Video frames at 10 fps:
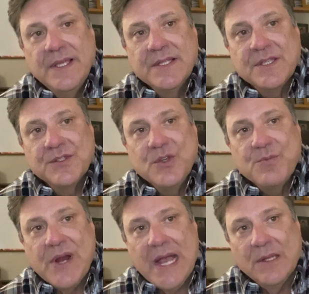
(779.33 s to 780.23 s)
It's a
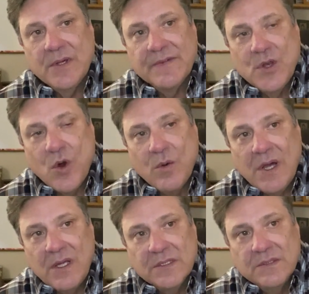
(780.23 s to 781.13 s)
super alloy of
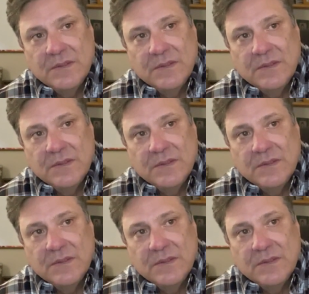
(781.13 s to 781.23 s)
cobalt,